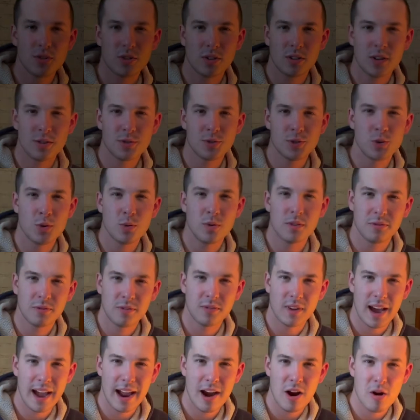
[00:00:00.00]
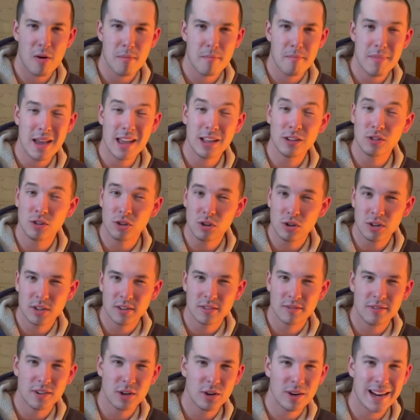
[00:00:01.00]
close to a fire may look
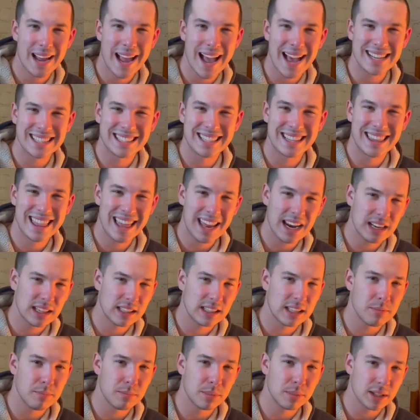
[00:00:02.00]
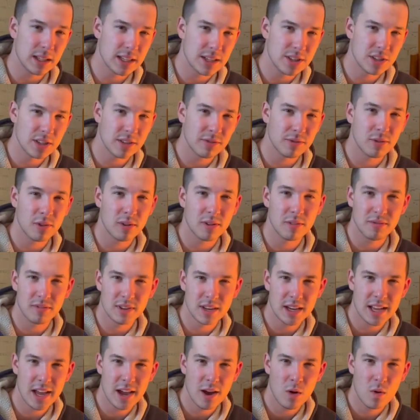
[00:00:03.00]
very aesthetically pleasing for a
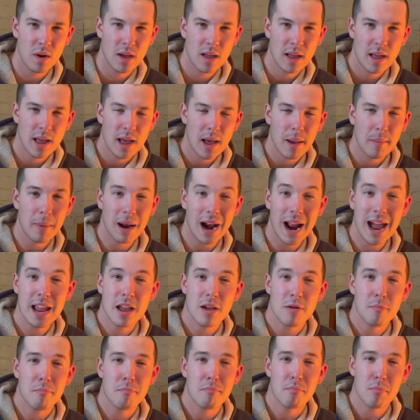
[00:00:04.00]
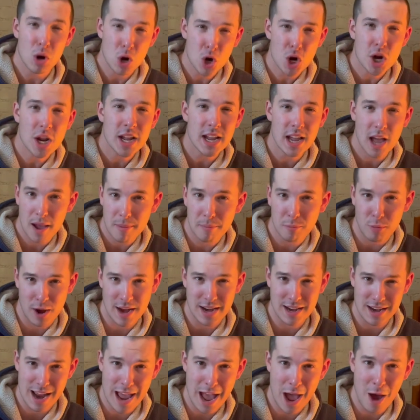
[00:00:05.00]
video, but I am burning up
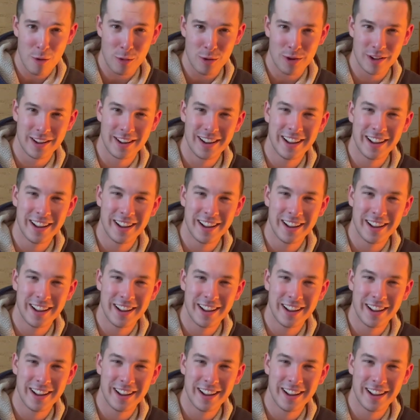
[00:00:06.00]
right now.